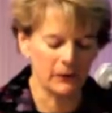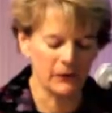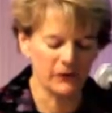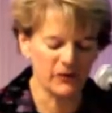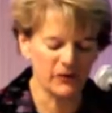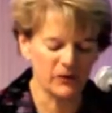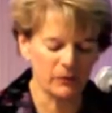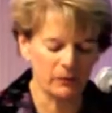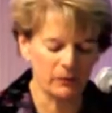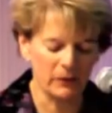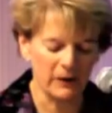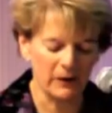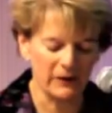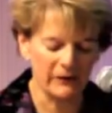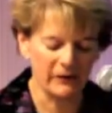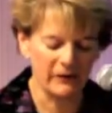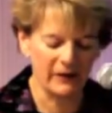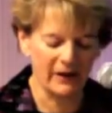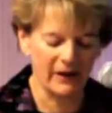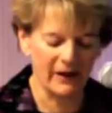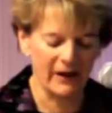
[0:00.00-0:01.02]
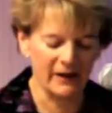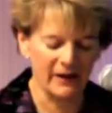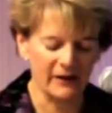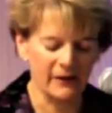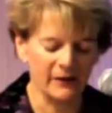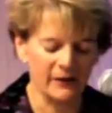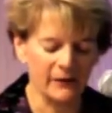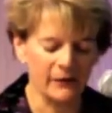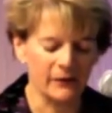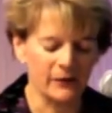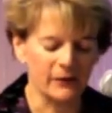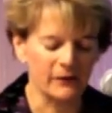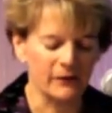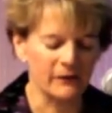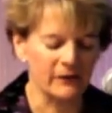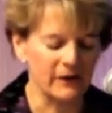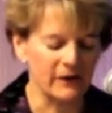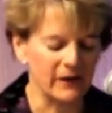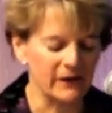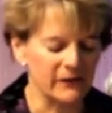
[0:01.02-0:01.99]
a really high regard for, and I
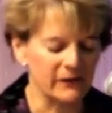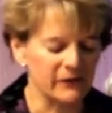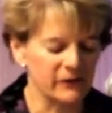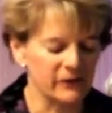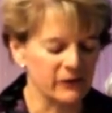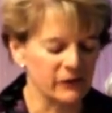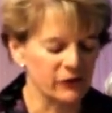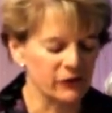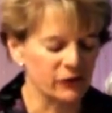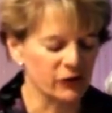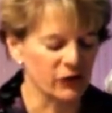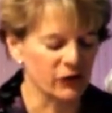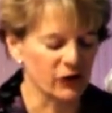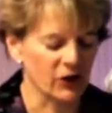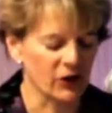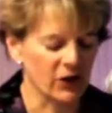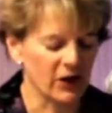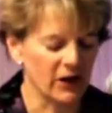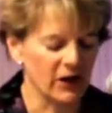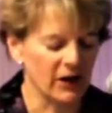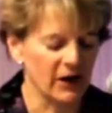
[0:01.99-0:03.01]
think it would be great for them